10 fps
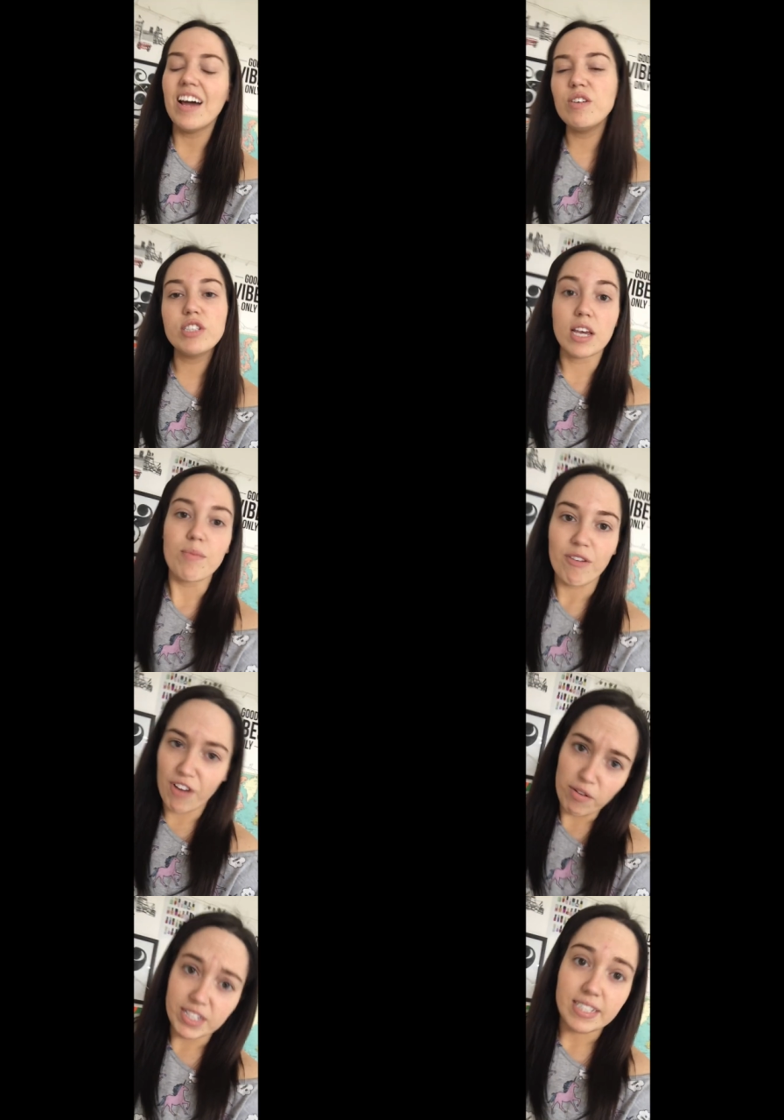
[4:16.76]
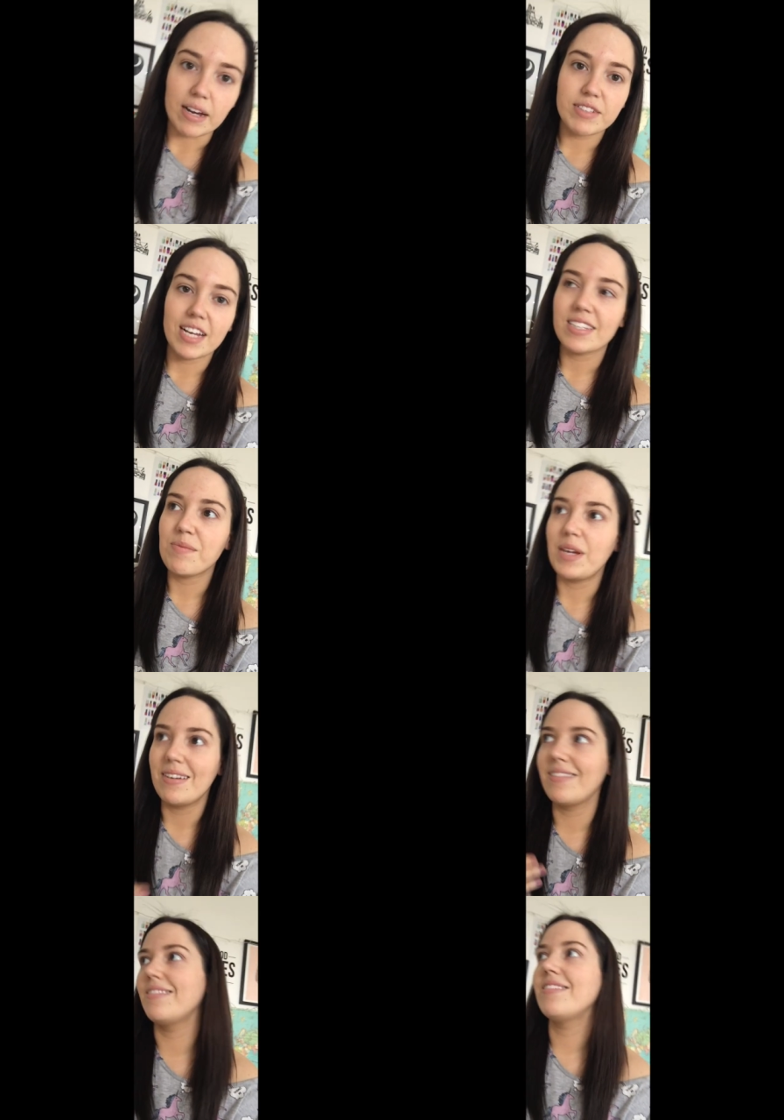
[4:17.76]
And also my phone is downstairs. I
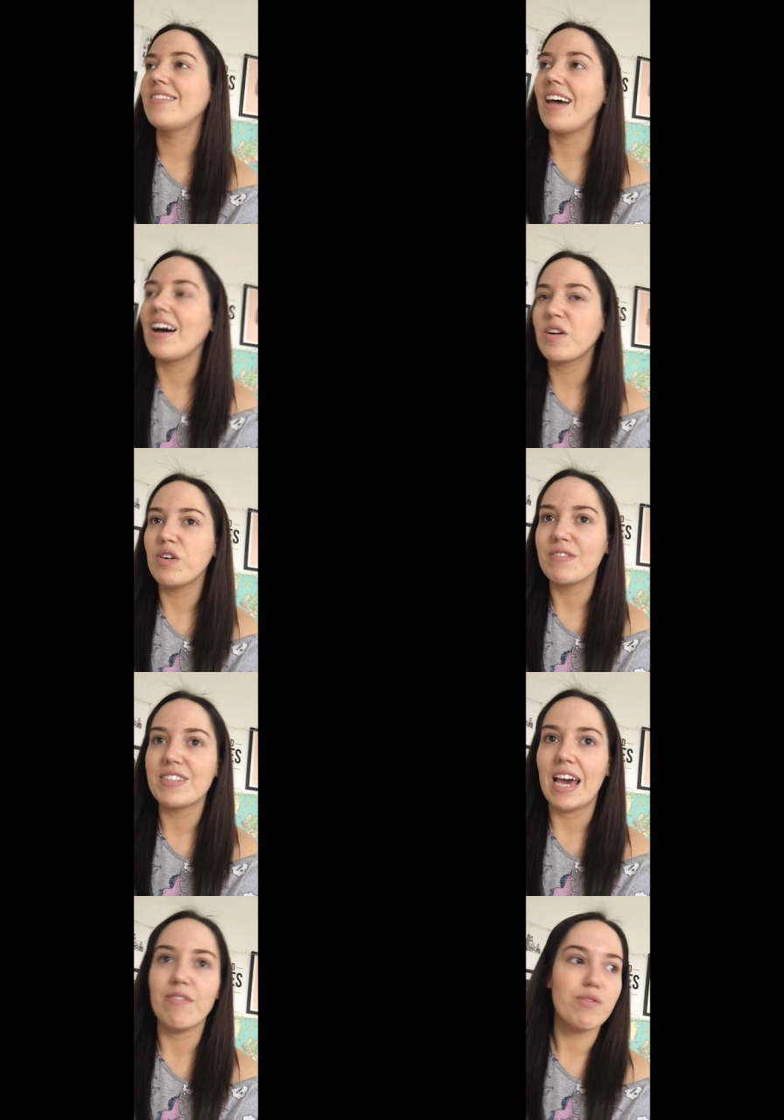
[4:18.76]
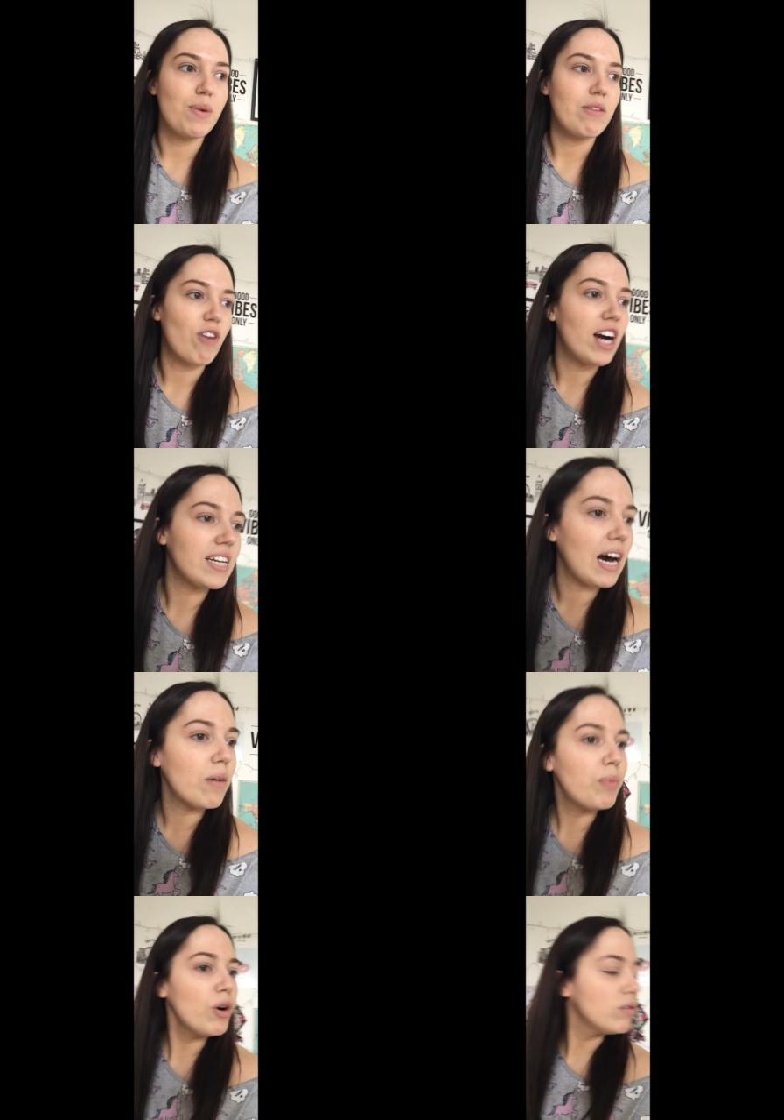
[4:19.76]
mean, that could have saved me right now,
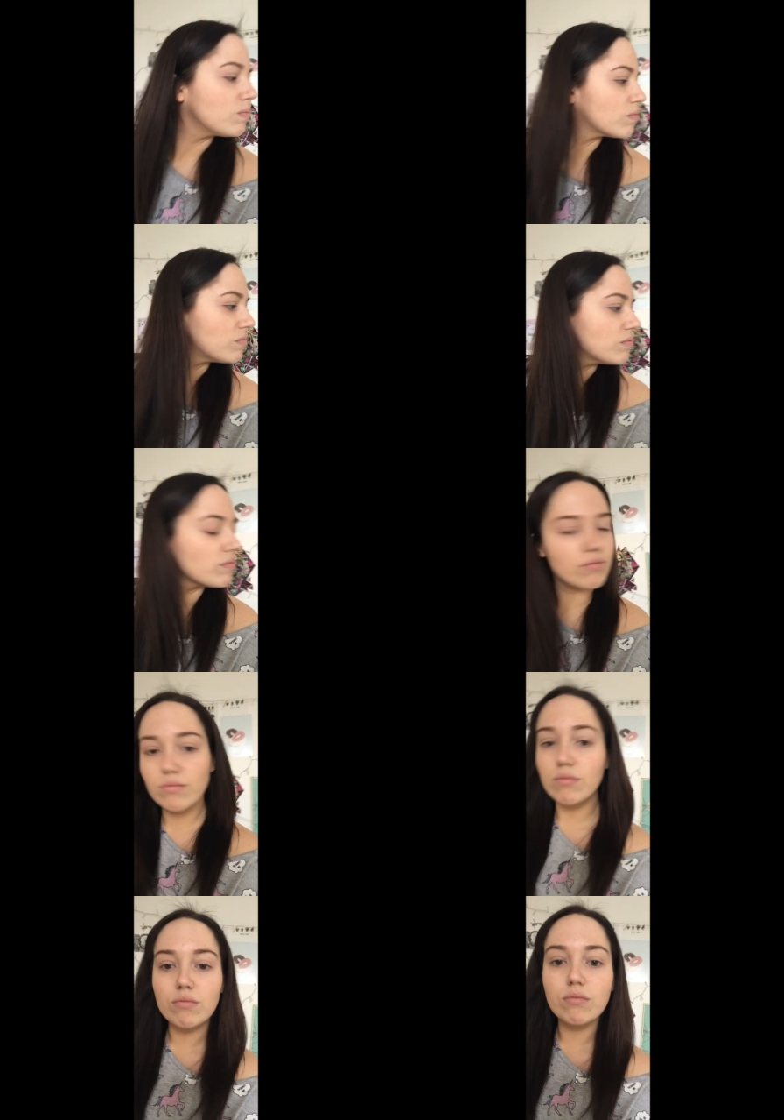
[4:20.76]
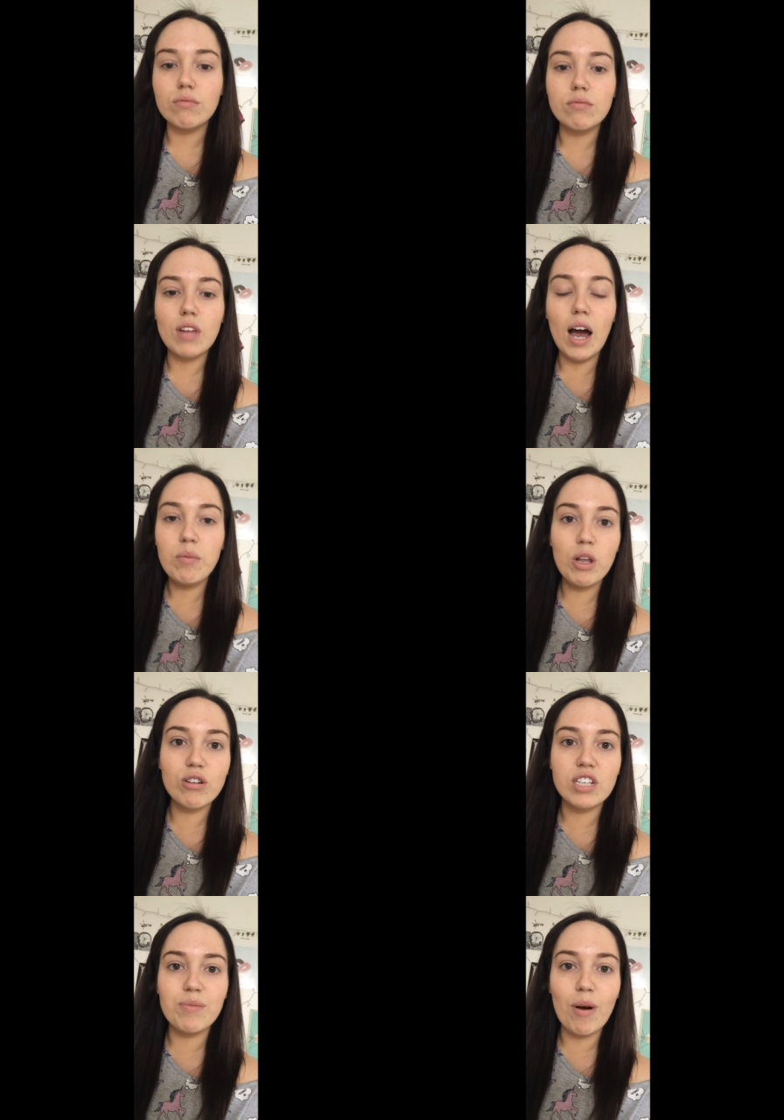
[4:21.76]
but I'm
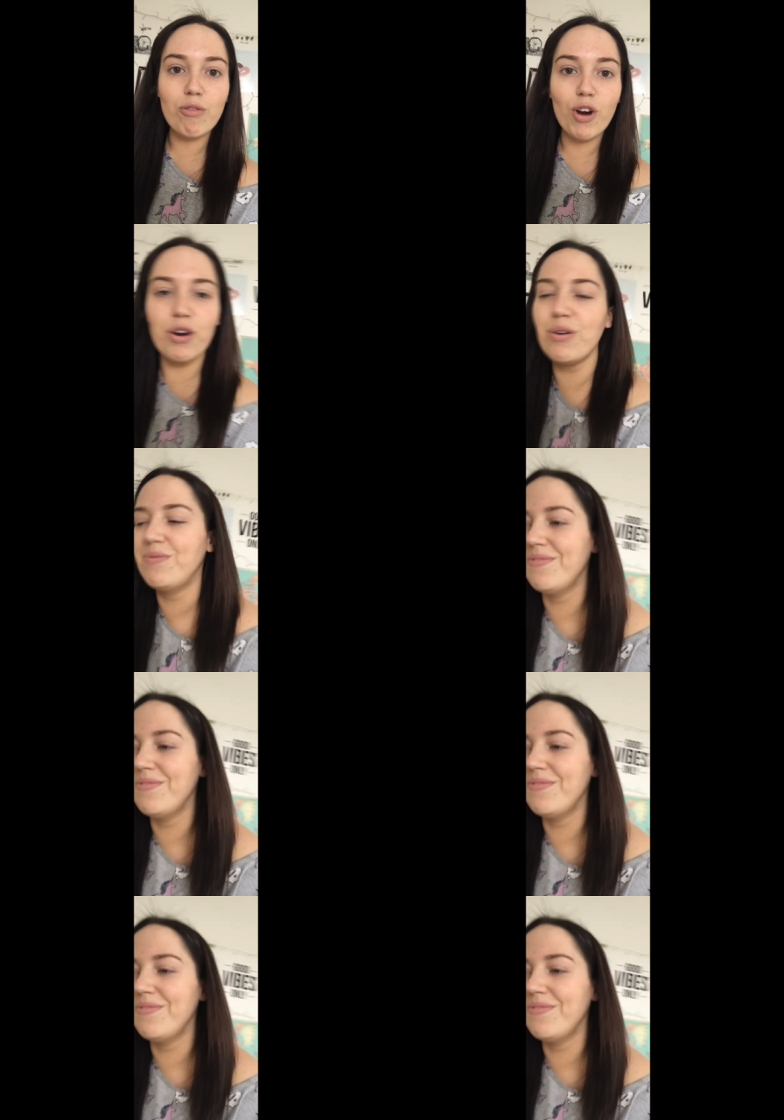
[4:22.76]
locked in my room.